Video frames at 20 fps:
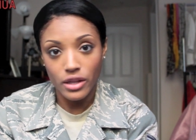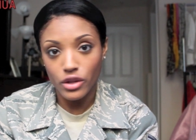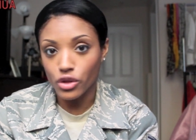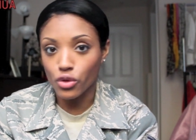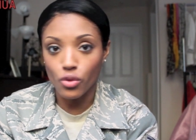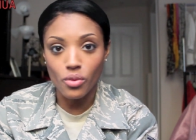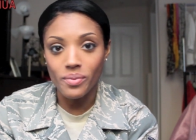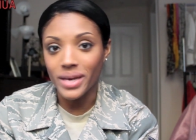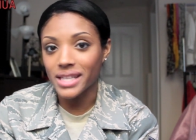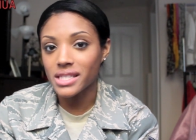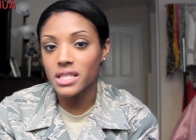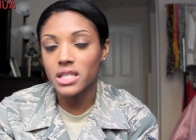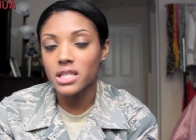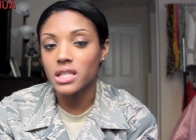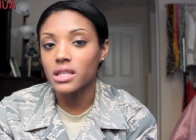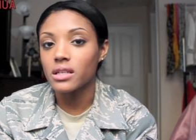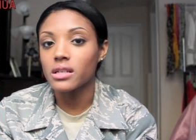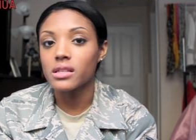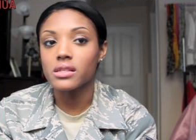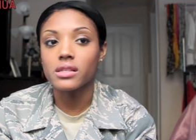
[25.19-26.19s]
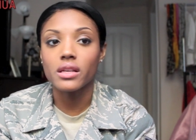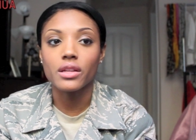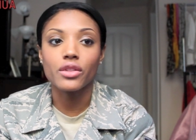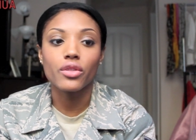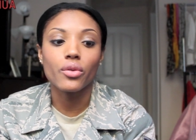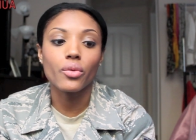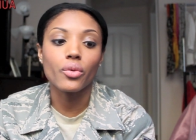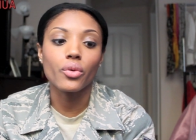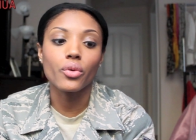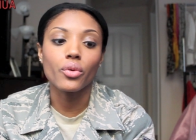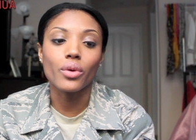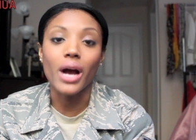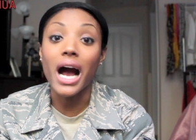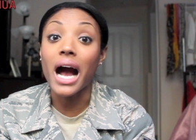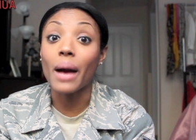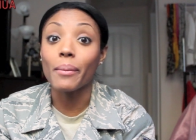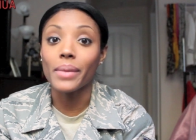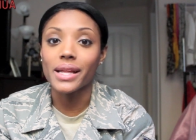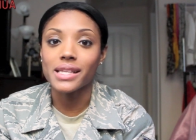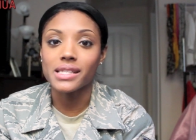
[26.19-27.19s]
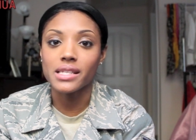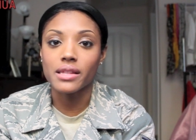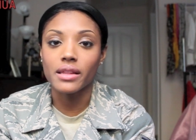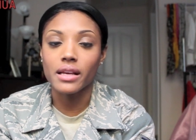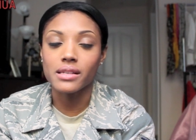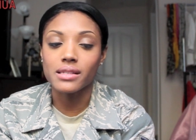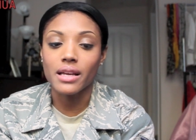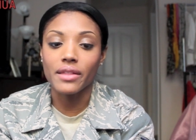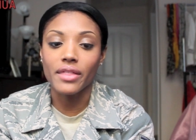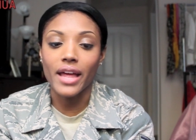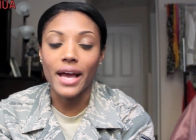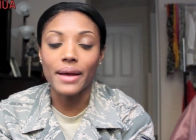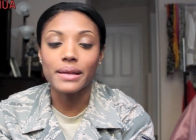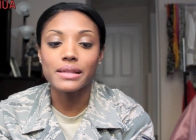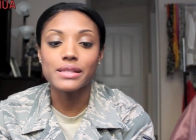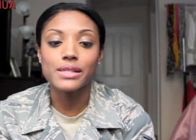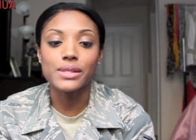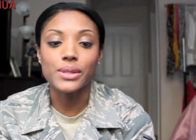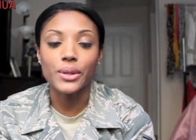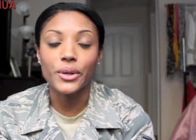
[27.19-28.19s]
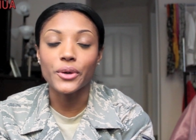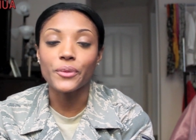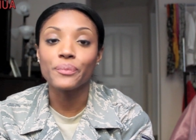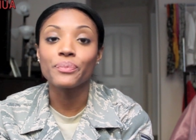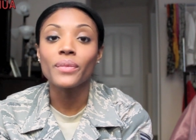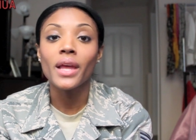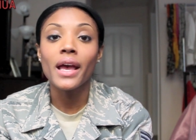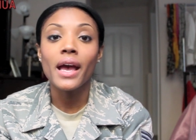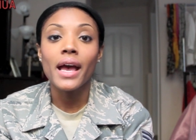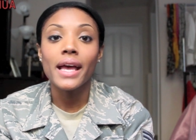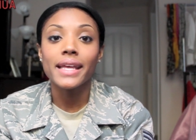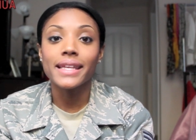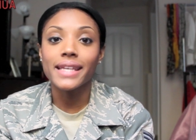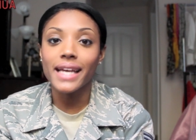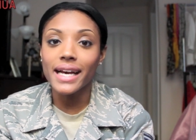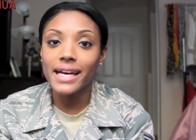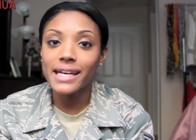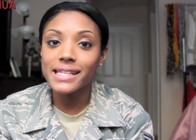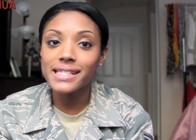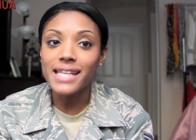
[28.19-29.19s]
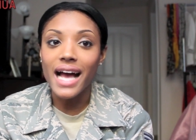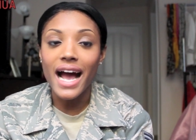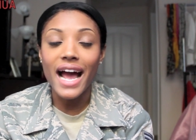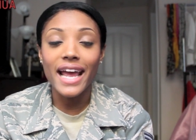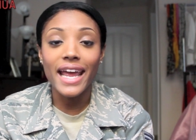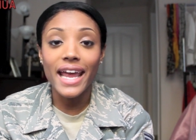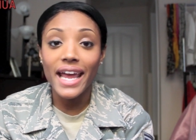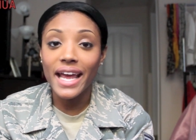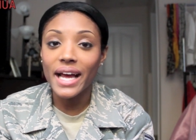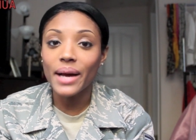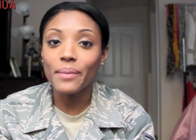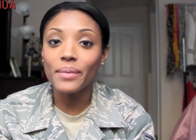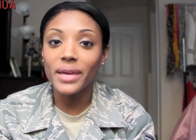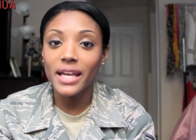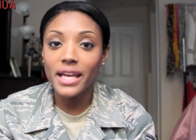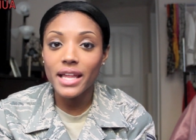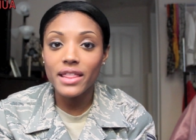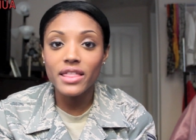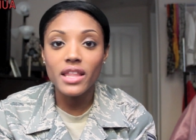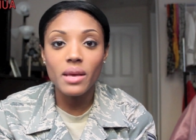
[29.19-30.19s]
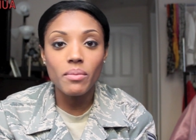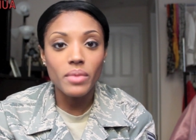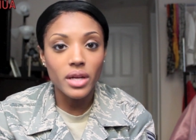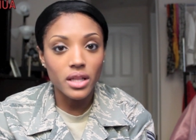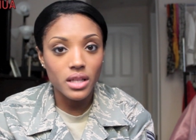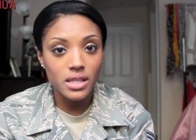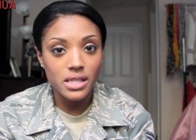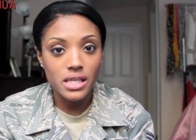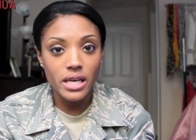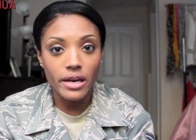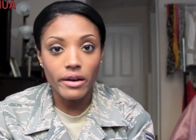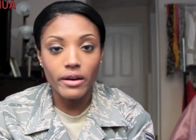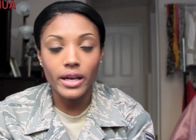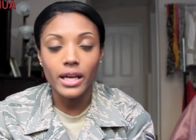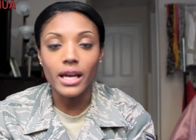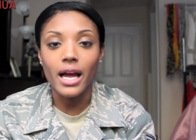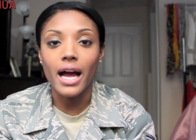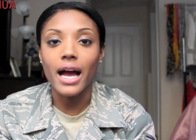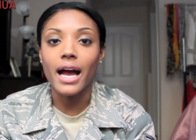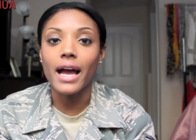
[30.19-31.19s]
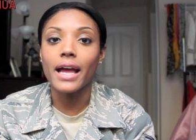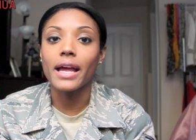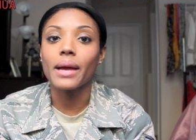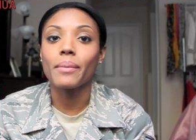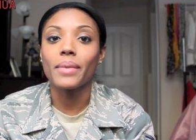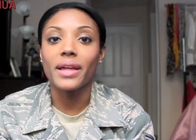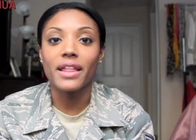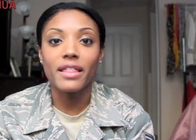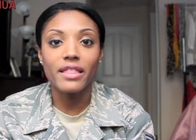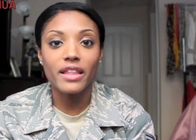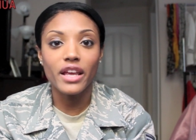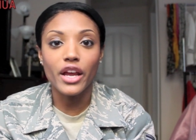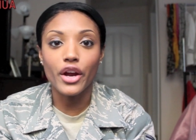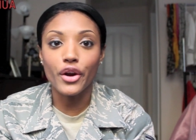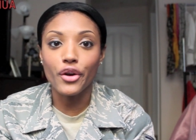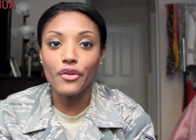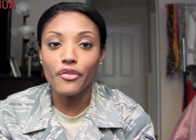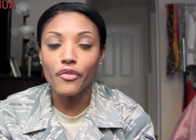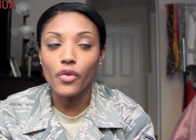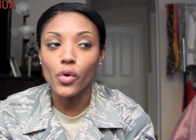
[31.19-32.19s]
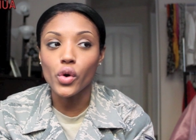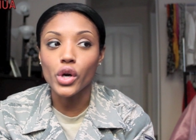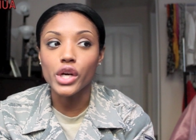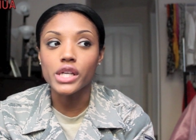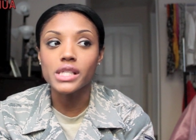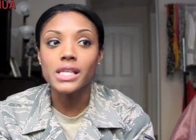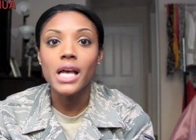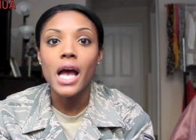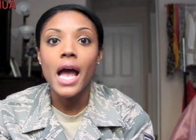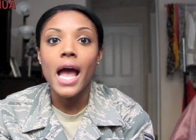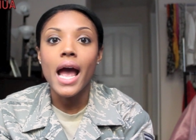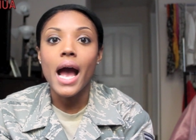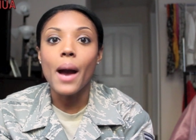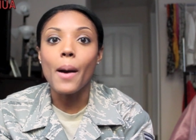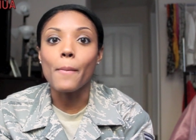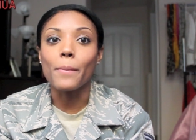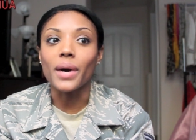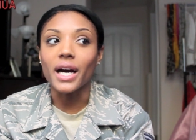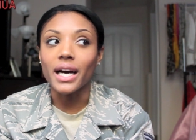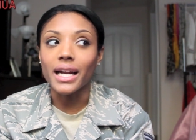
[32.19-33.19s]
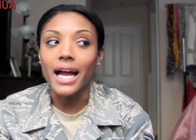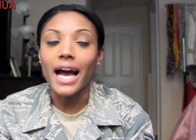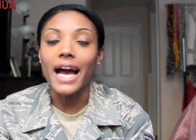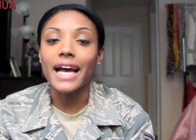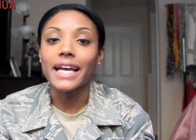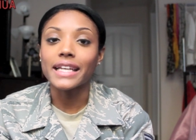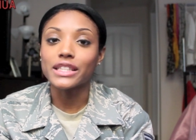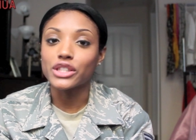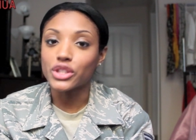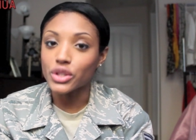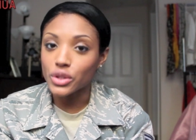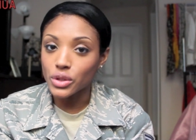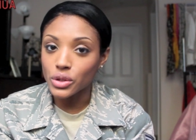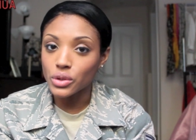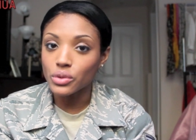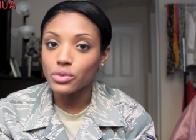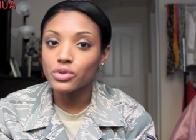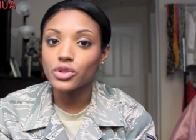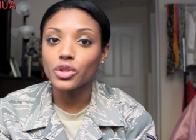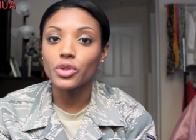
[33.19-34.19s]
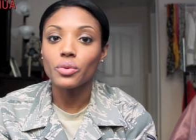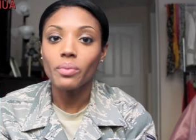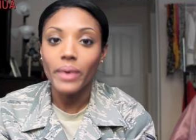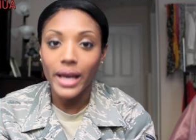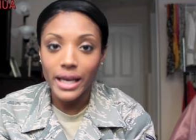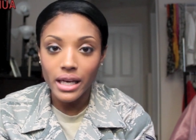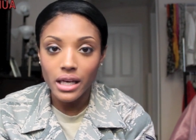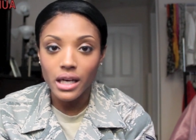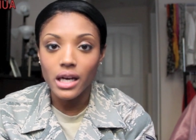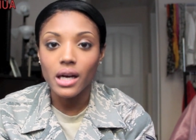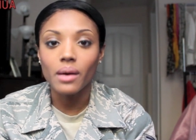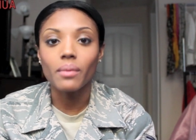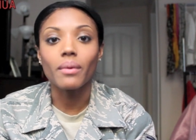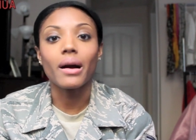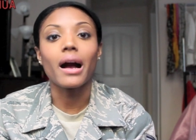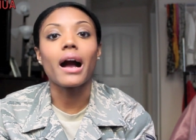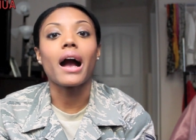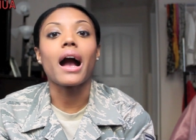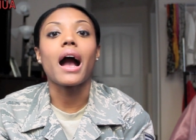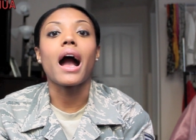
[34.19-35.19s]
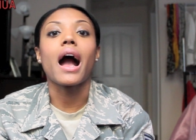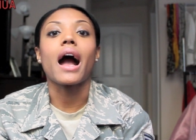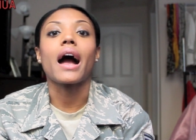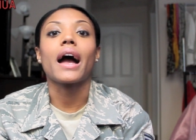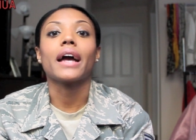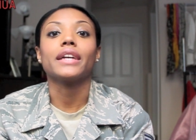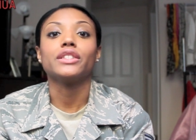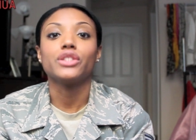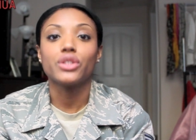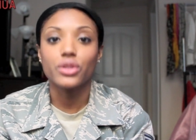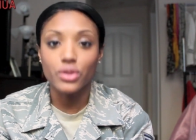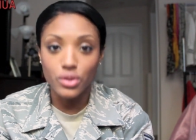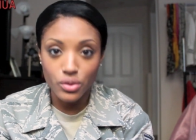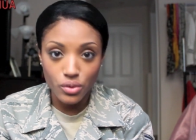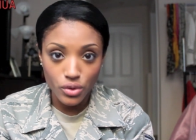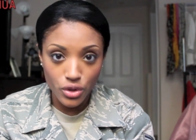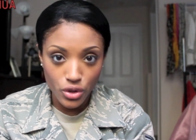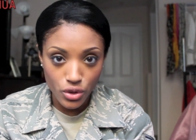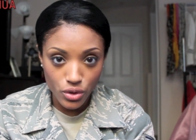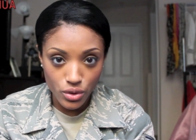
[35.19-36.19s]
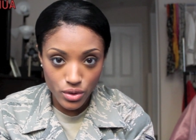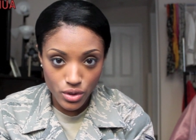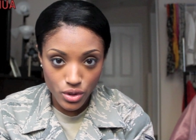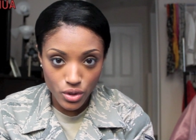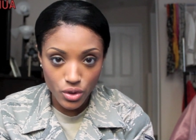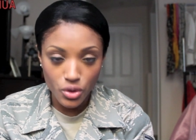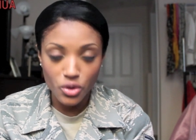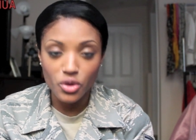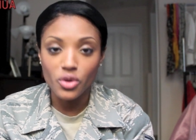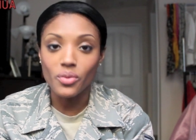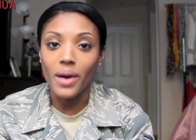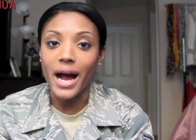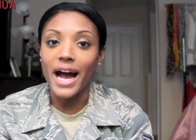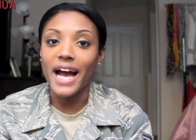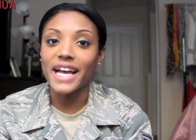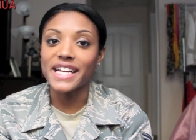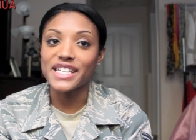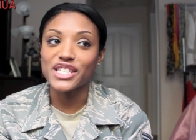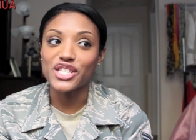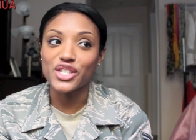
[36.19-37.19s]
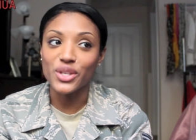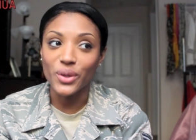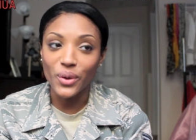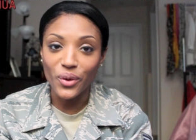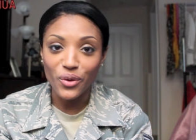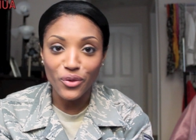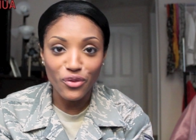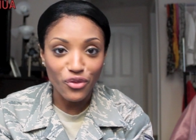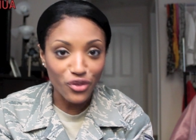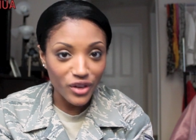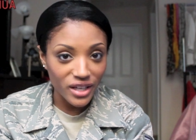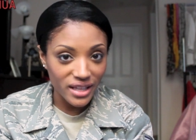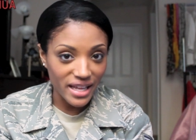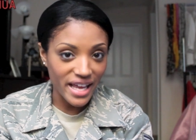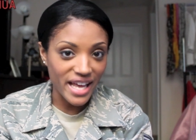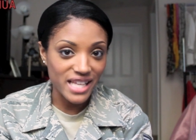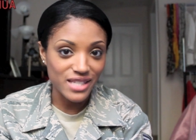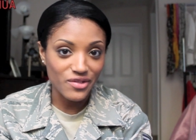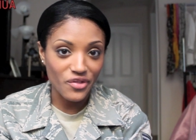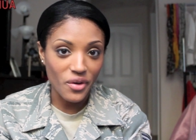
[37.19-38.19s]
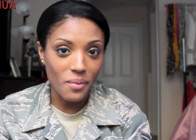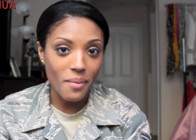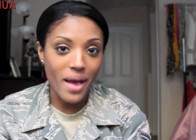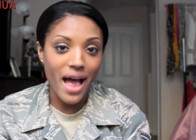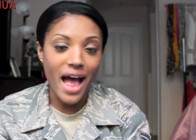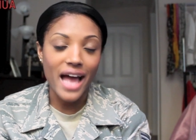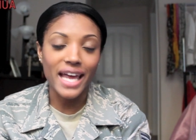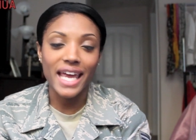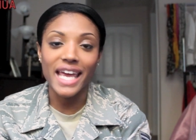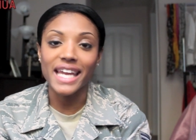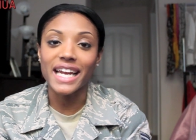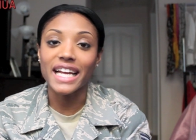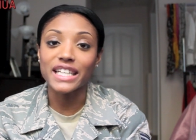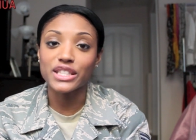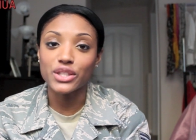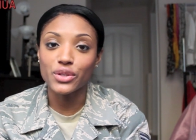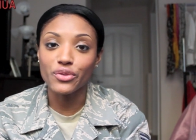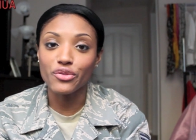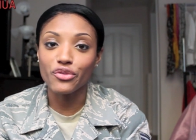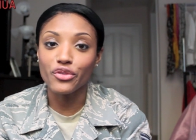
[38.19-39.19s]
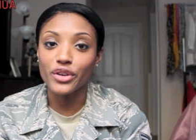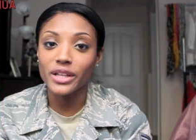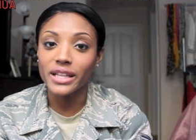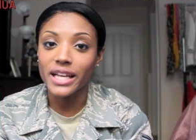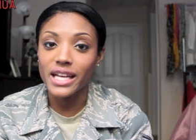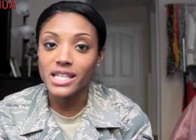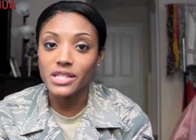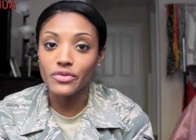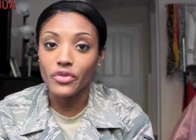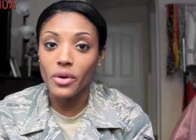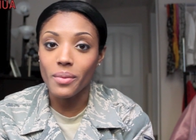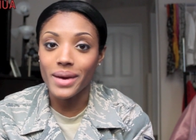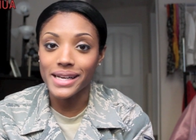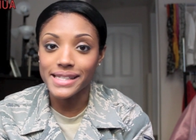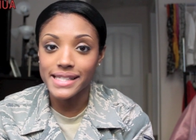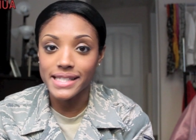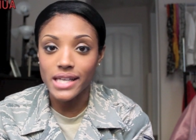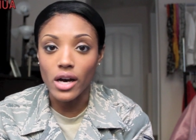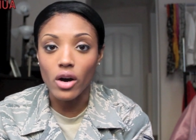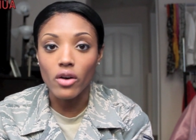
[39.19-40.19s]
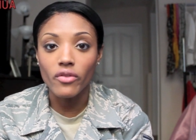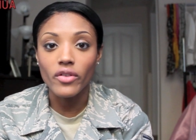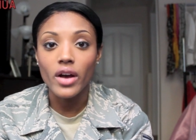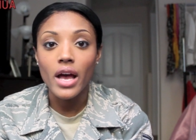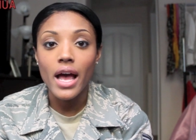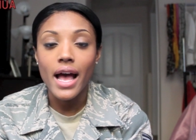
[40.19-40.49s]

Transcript: through messages and through comments and things like that. So yes, I am in the military. I am in the Air Force, but I do makeup, I do YouTube, I do freelance for MAC, and I do freelance for myself.